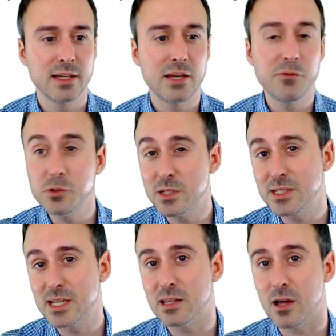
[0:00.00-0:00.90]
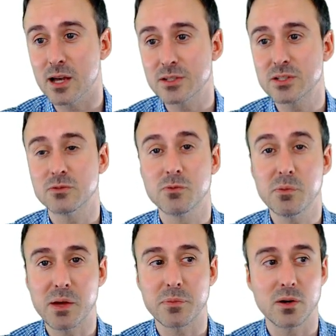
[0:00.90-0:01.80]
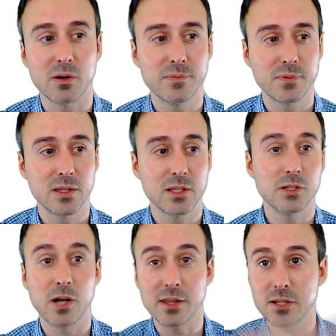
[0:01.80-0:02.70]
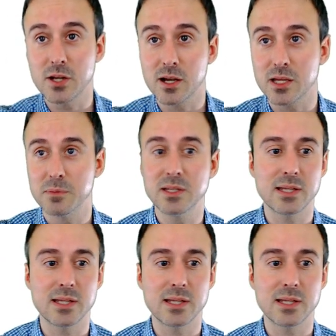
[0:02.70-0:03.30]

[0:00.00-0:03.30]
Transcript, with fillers: If you did get lost, remember, you got the document.